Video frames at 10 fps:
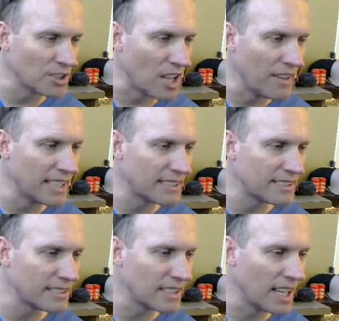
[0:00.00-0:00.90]
on
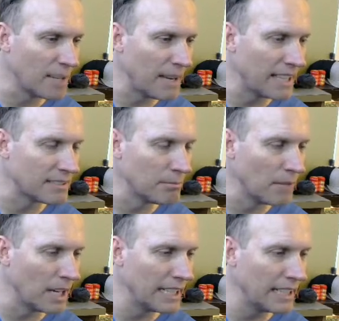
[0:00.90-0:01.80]
this, made some
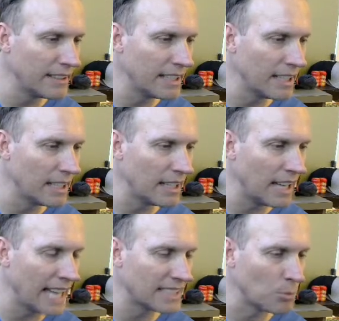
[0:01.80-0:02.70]
money, and then
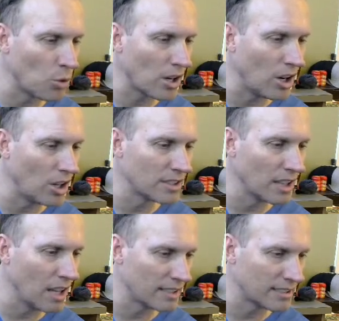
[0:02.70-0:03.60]
had some more calls and
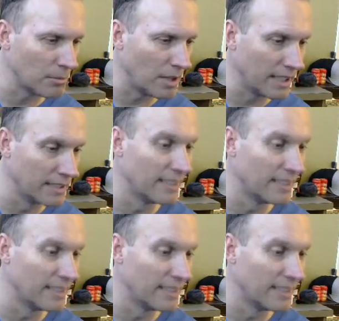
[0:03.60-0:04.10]
lost some money.